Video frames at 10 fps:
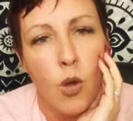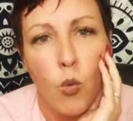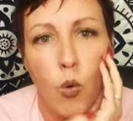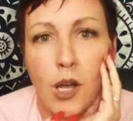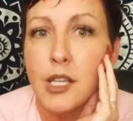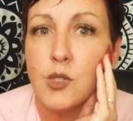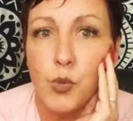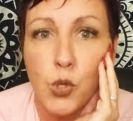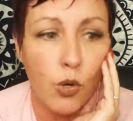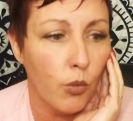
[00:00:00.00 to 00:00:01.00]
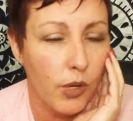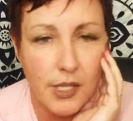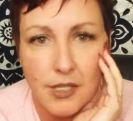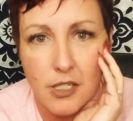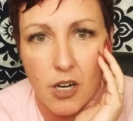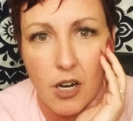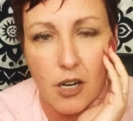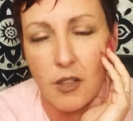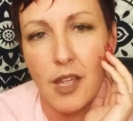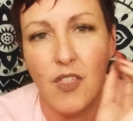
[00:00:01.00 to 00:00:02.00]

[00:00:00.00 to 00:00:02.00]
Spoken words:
what is pure, what is dark, like